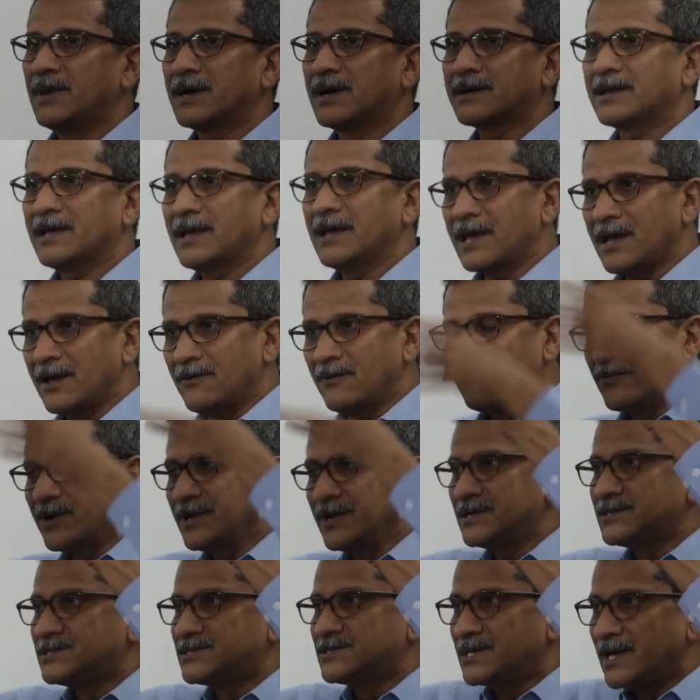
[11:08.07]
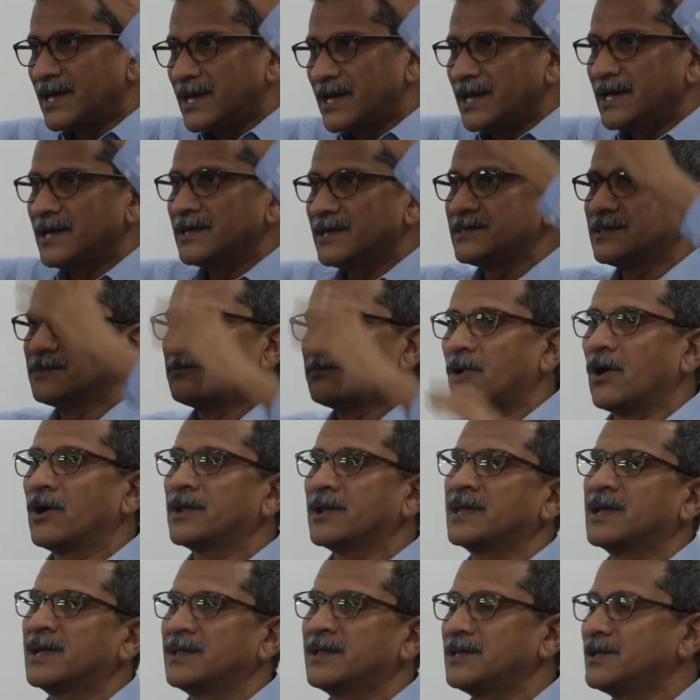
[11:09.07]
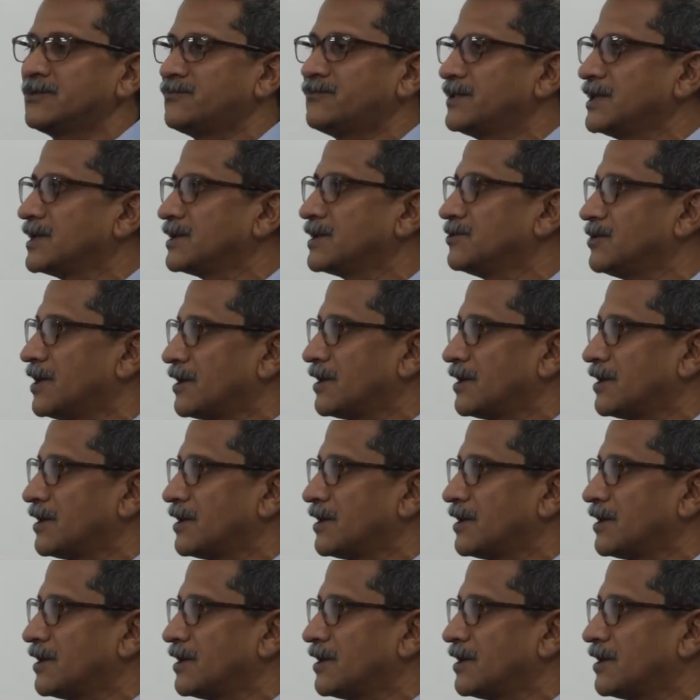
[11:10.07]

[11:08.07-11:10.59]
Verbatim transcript: But every day in the morning and evening,